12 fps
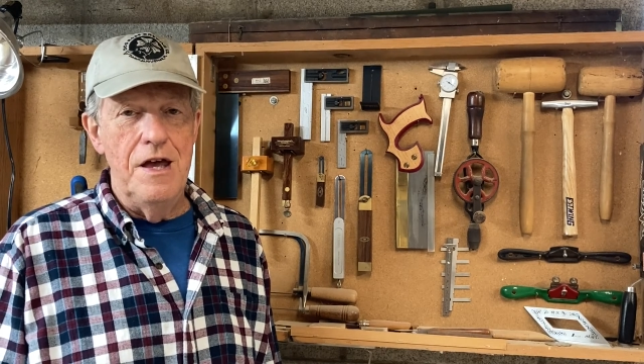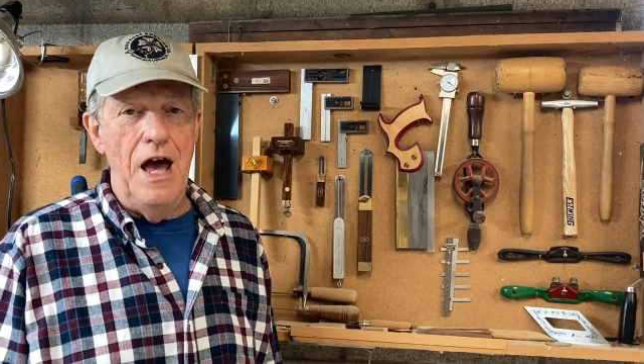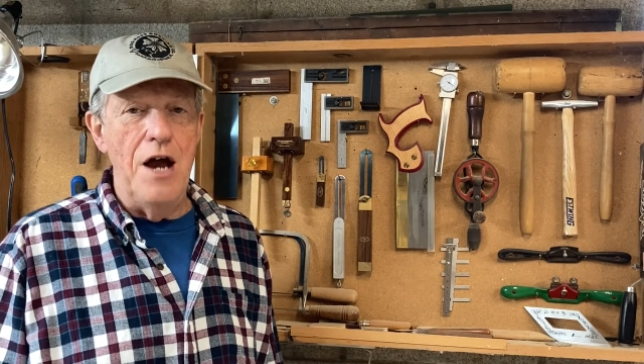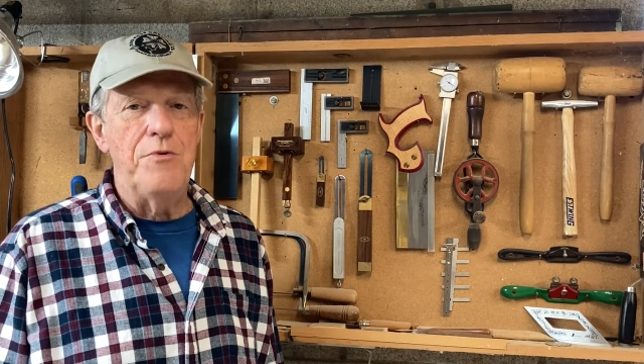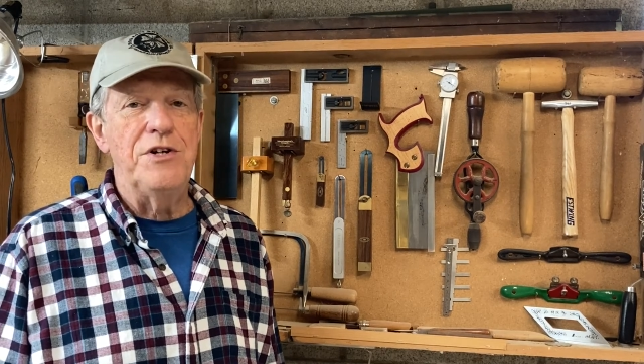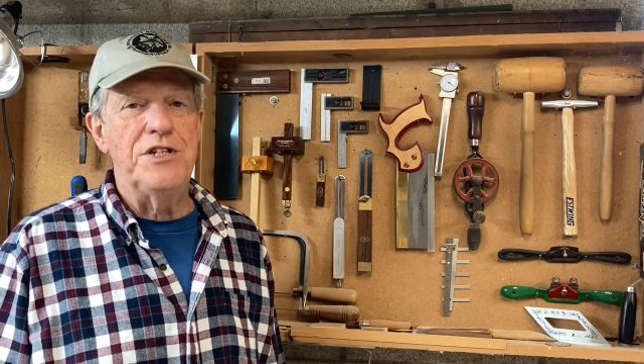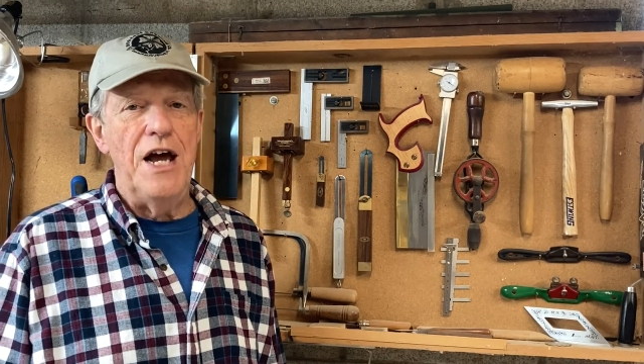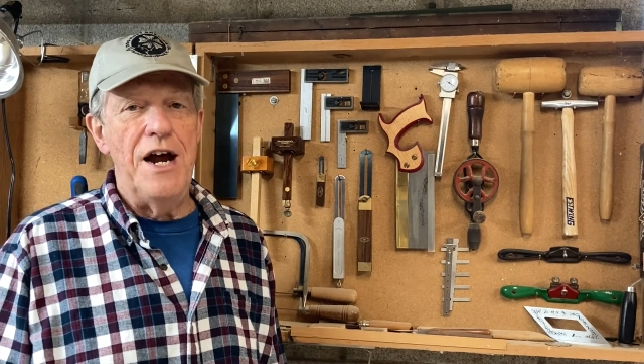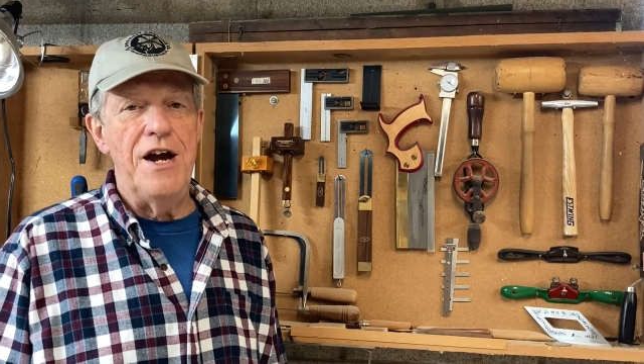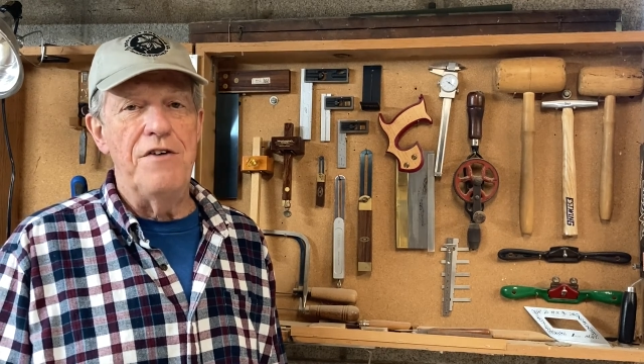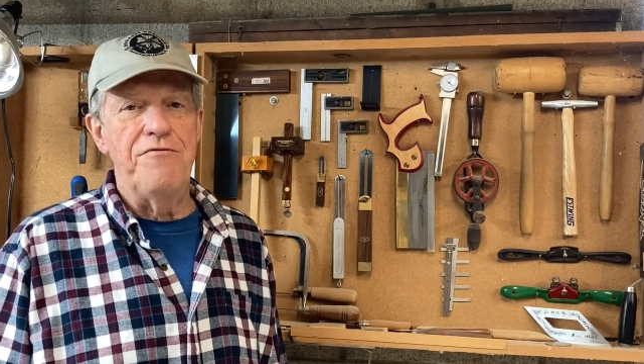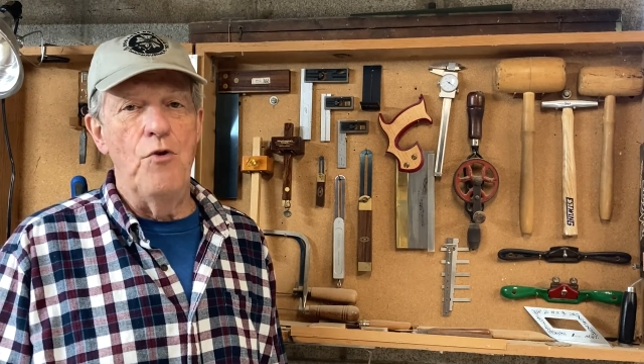I
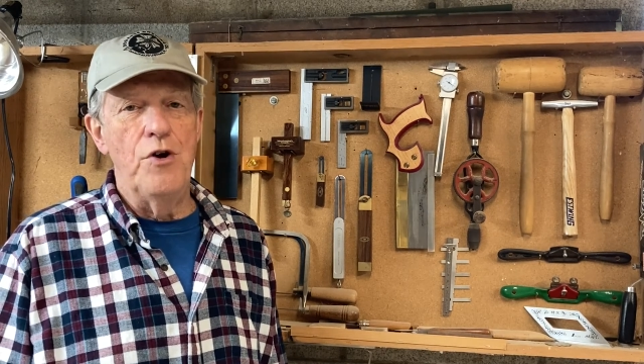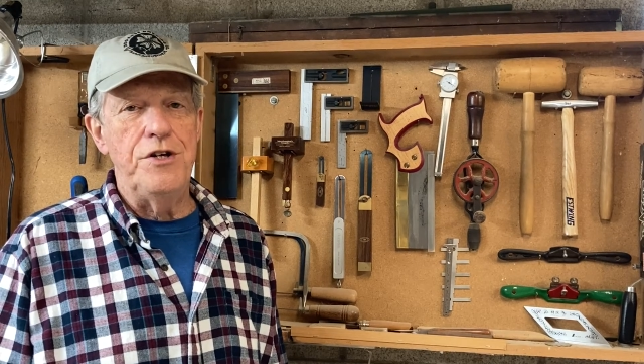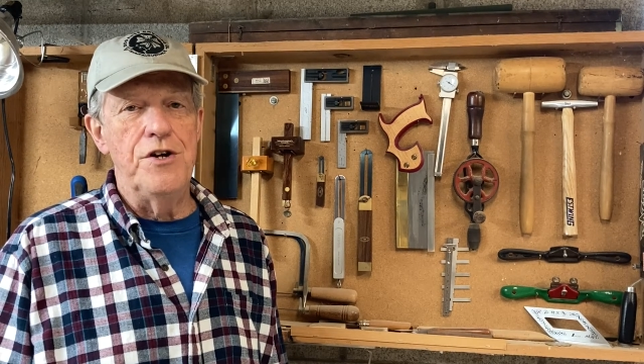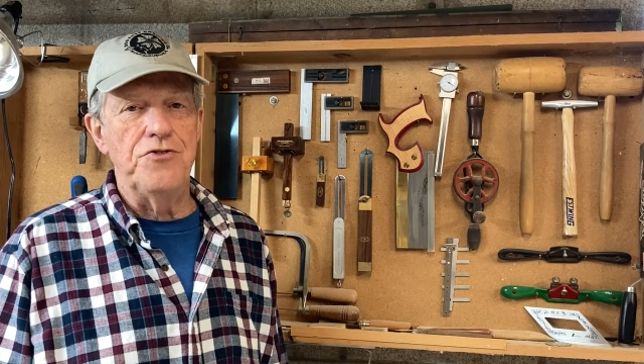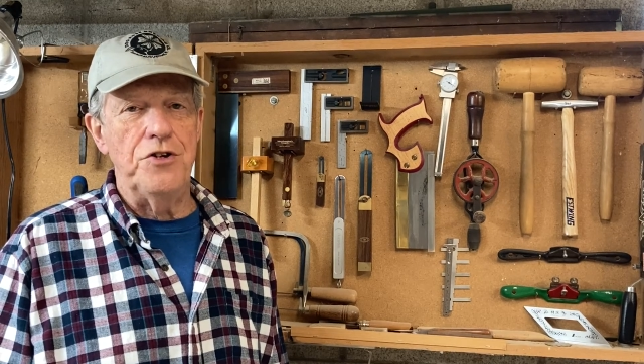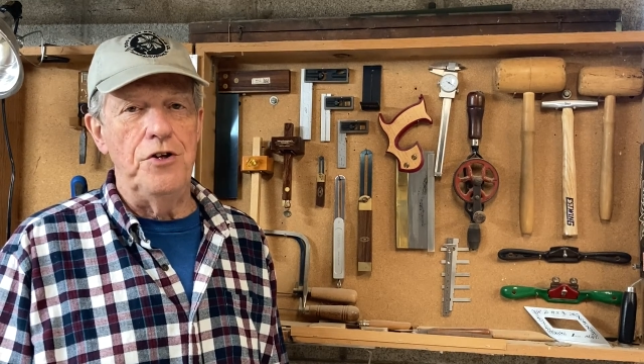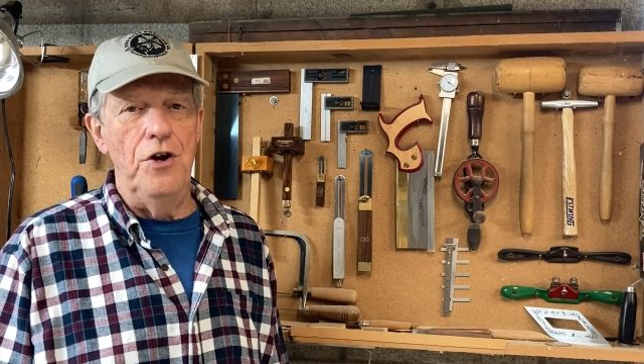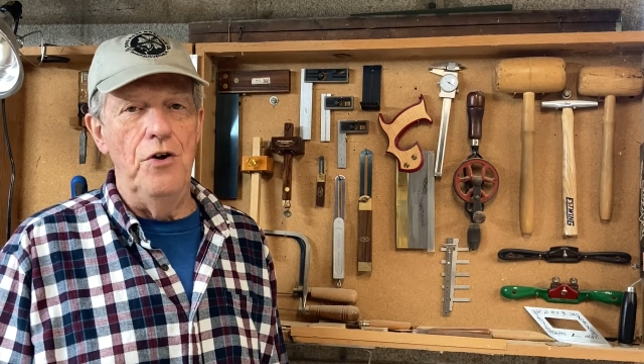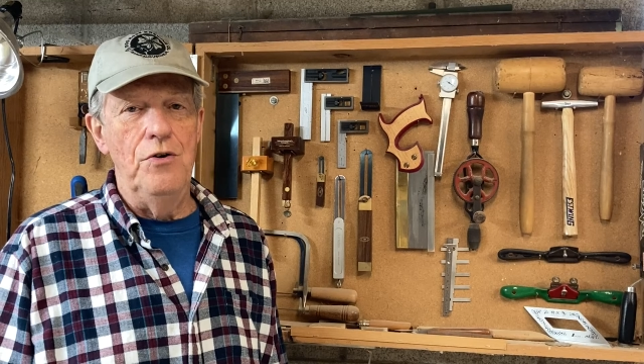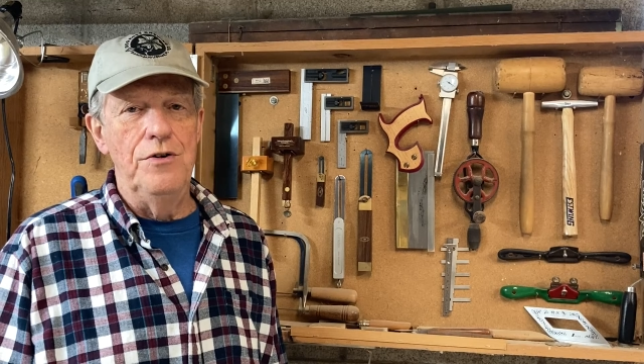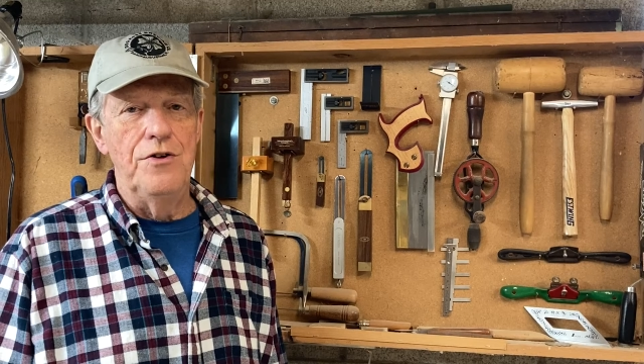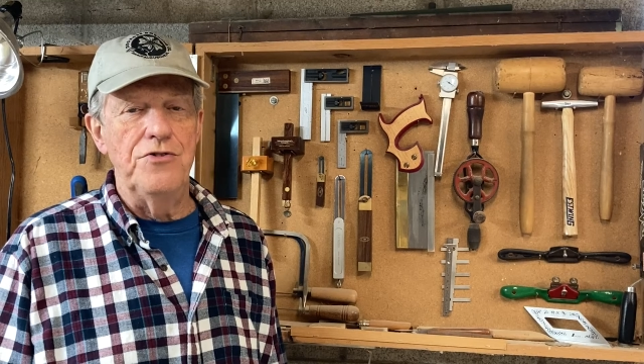retired 4 years ago,